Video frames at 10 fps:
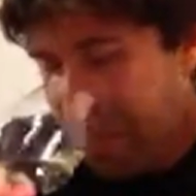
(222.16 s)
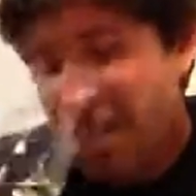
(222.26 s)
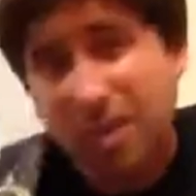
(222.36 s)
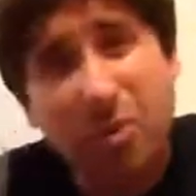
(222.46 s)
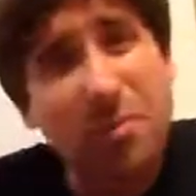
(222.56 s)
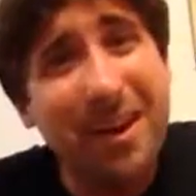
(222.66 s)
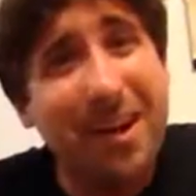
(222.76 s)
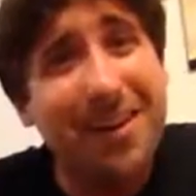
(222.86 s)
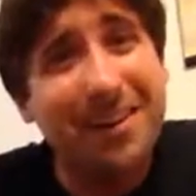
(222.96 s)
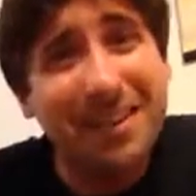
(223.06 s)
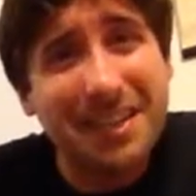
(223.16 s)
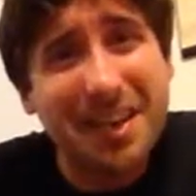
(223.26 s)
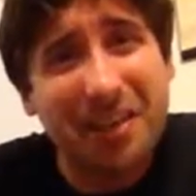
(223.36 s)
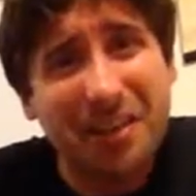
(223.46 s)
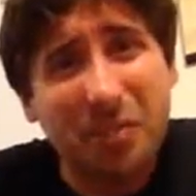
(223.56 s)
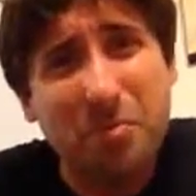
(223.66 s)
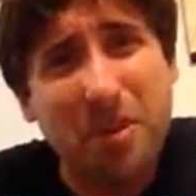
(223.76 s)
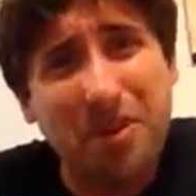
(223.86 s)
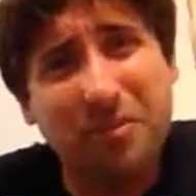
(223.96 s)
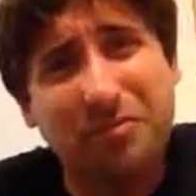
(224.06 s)
A little bit of honey, a little
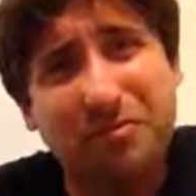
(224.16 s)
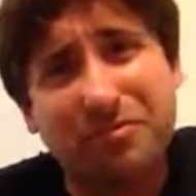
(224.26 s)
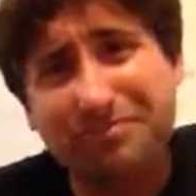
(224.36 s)
bit of